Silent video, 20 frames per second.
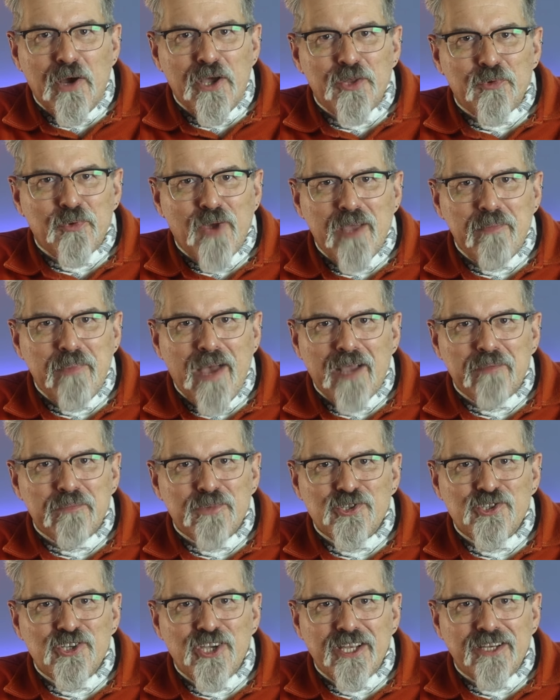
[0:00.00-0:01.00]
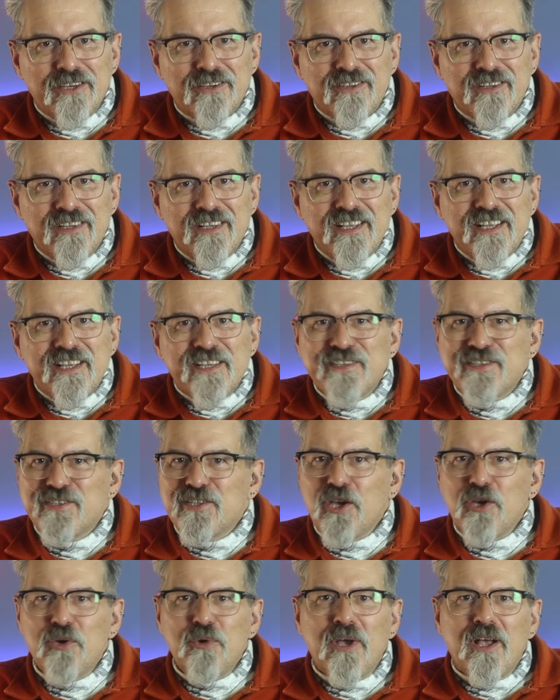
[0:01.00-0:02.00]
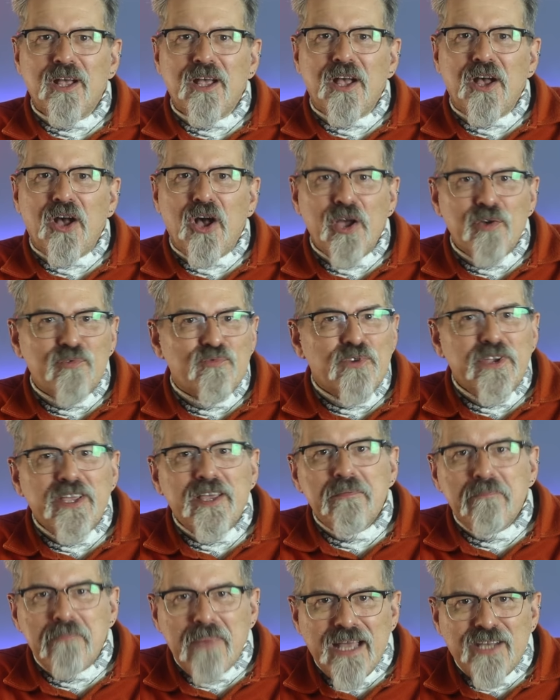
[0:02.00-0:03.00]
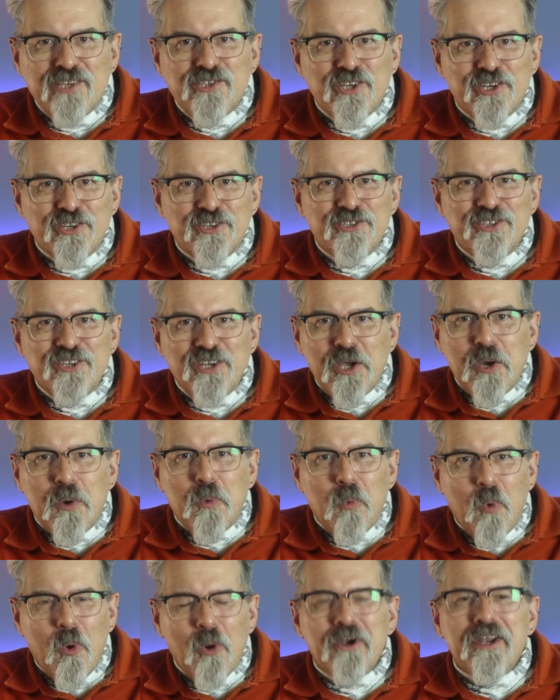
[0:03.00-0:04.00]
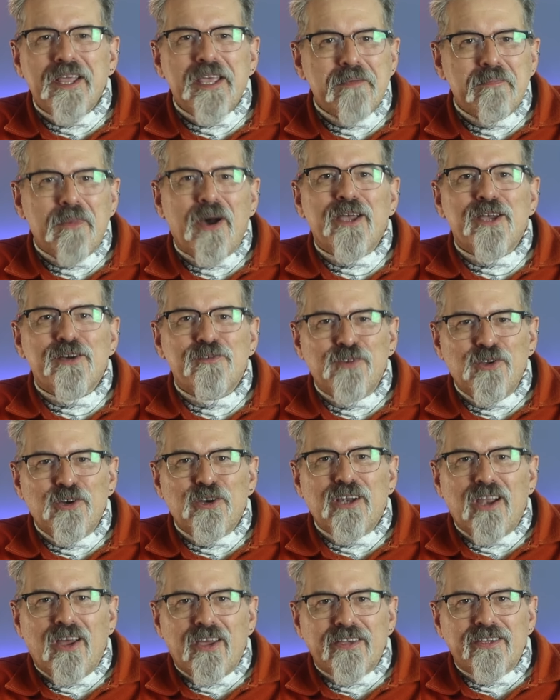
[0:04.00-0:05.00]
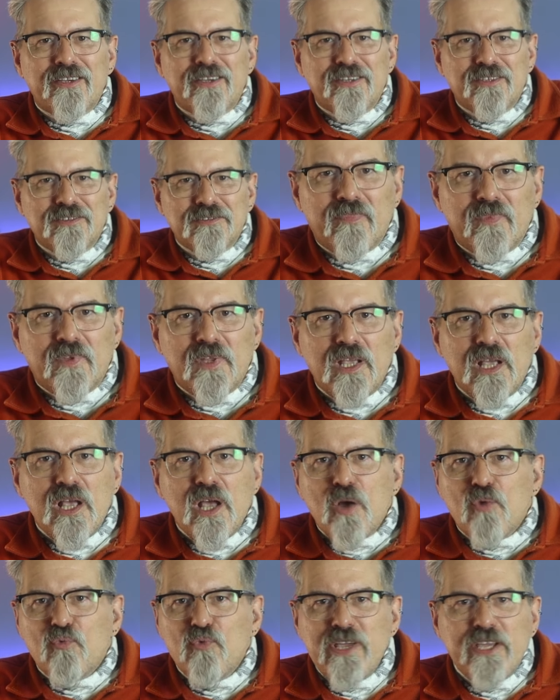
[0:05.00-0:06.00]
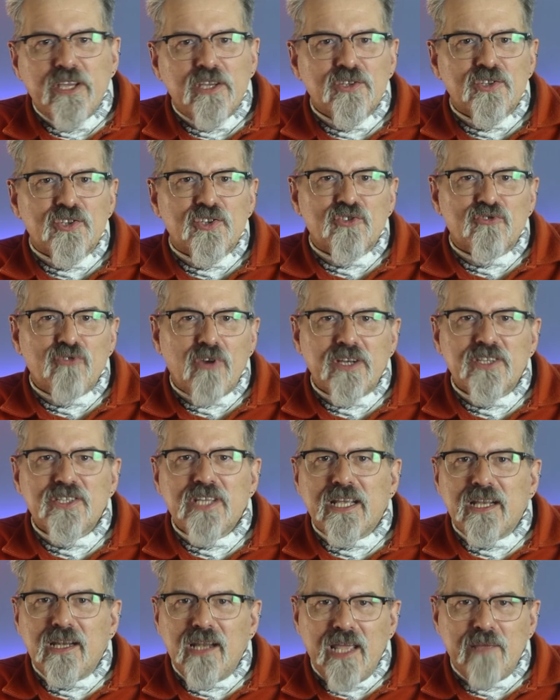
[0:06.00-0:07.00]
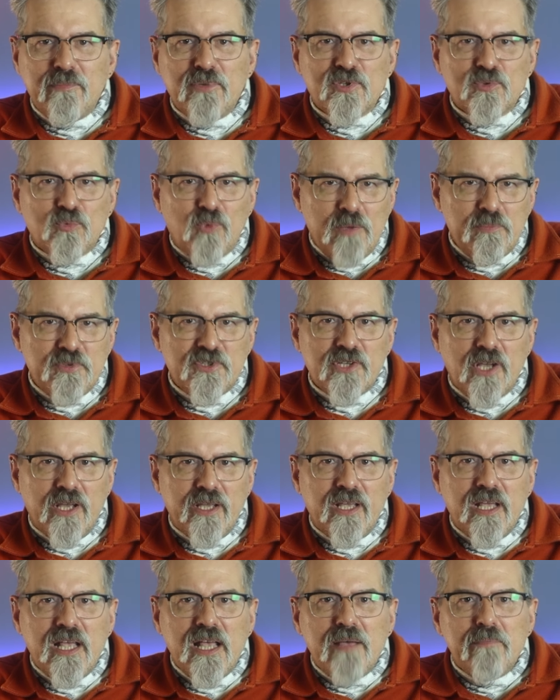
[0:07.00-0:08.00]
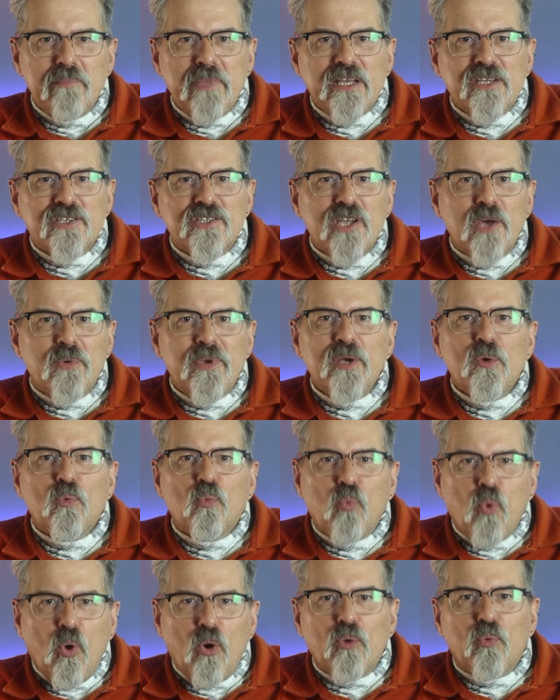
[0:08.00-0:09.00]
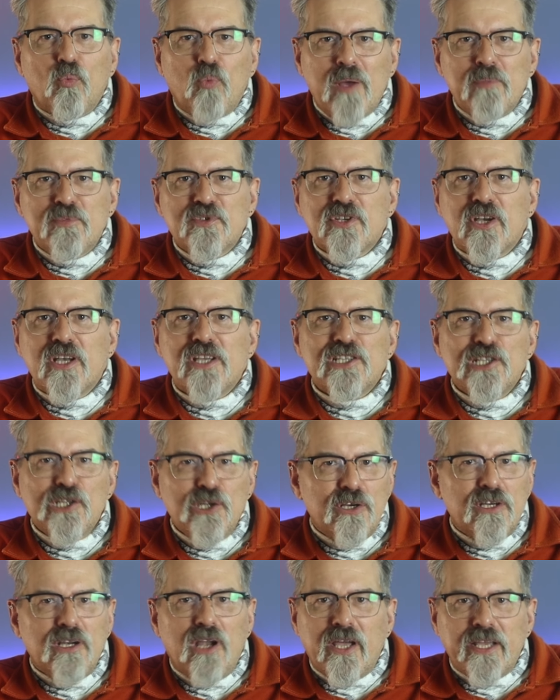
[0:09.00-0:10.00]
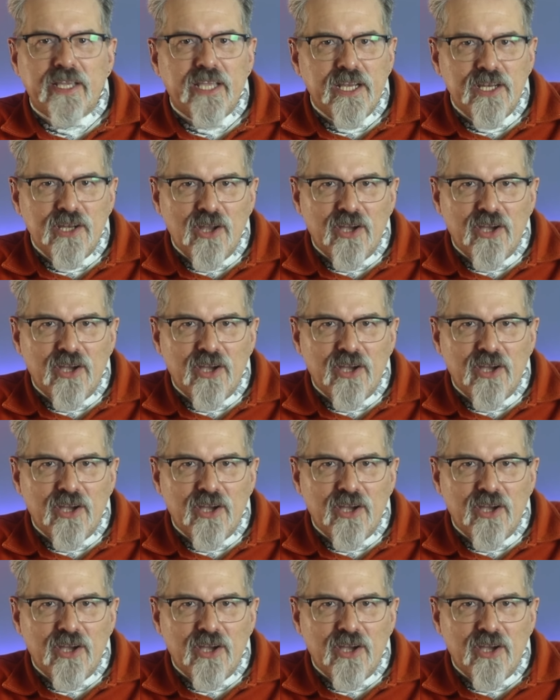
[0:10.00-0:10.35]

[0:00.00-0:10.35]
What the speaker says: by the Wayback Machine, so I reimagined what it might have looked like. Reconstructing Labour's website means knowing what websites looked like in